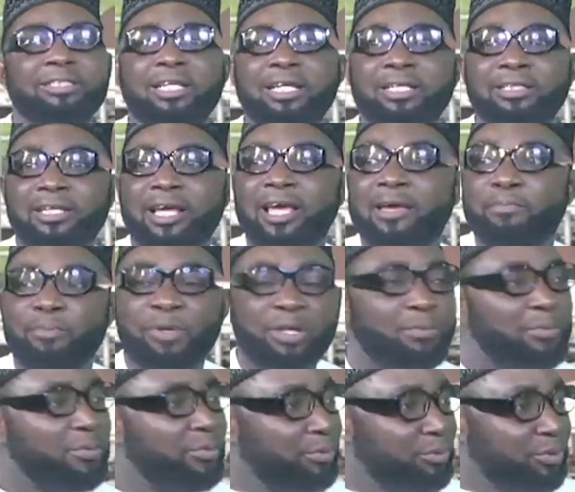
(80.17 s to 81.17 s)
takes a
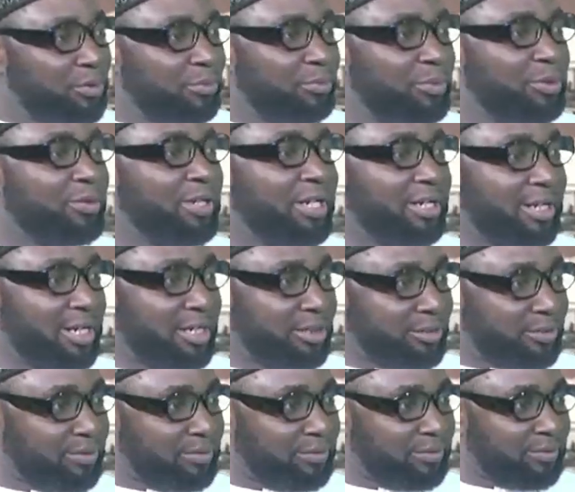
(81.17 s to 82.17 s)
people to build a
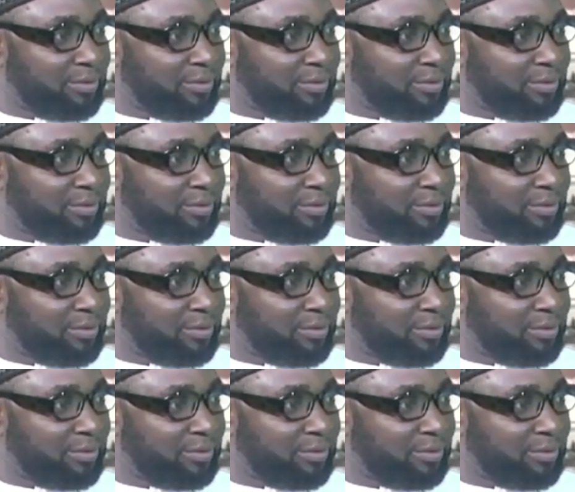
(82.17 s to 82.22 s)
nation.